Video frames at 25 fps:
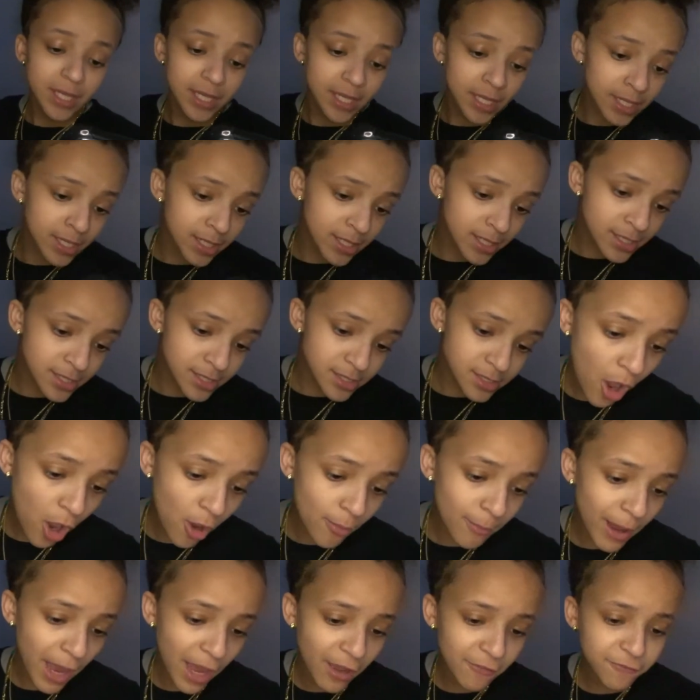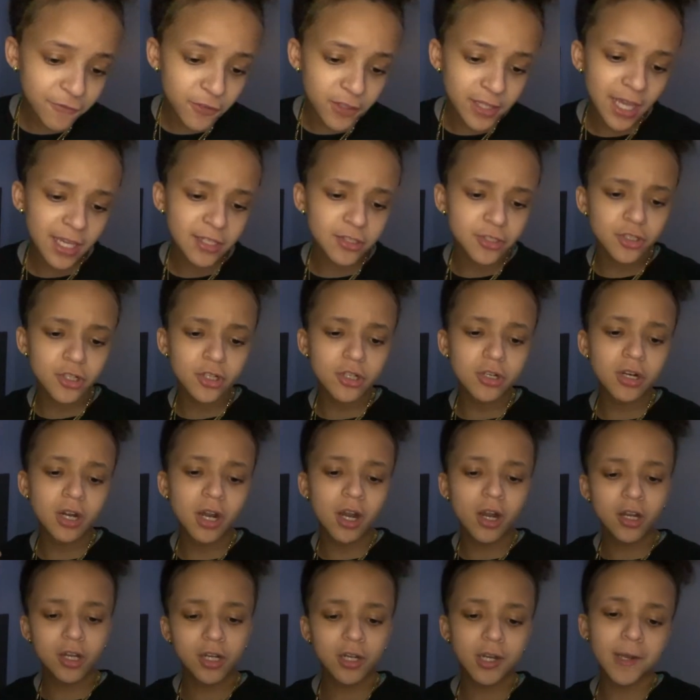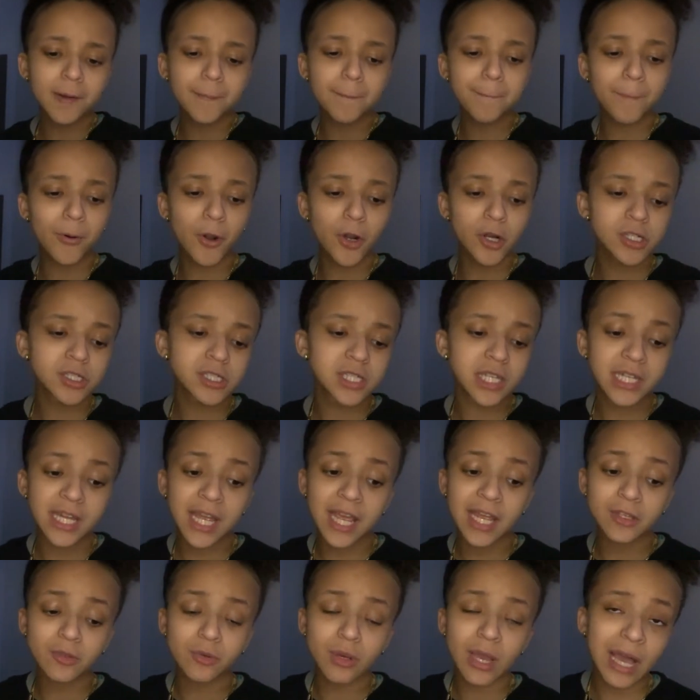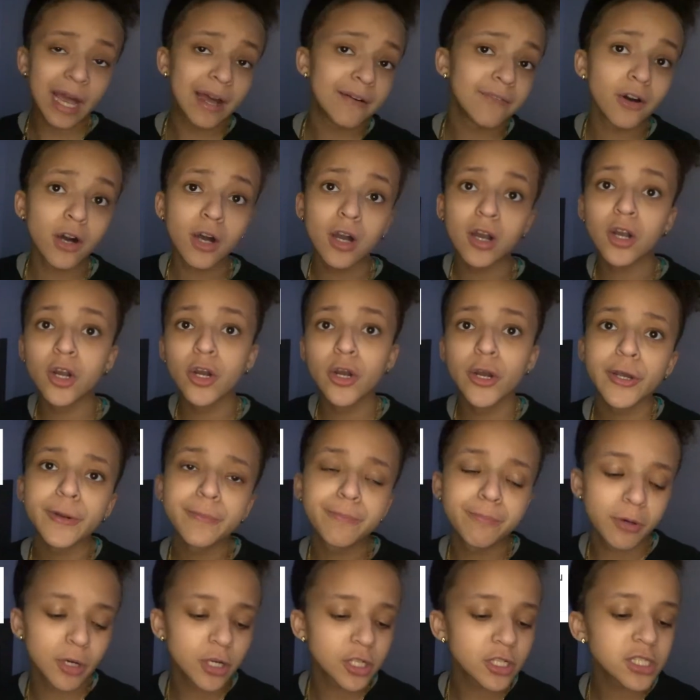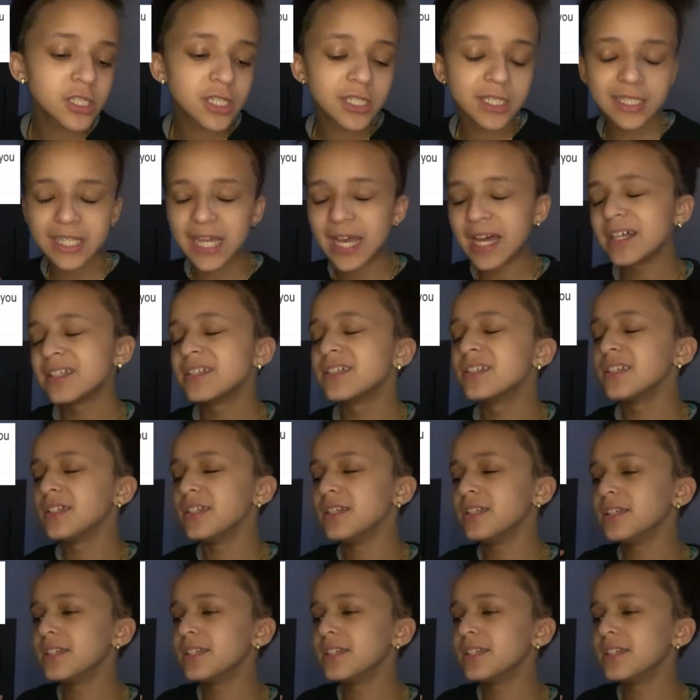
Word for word: is um I feel that you're a good person and you have a good personality.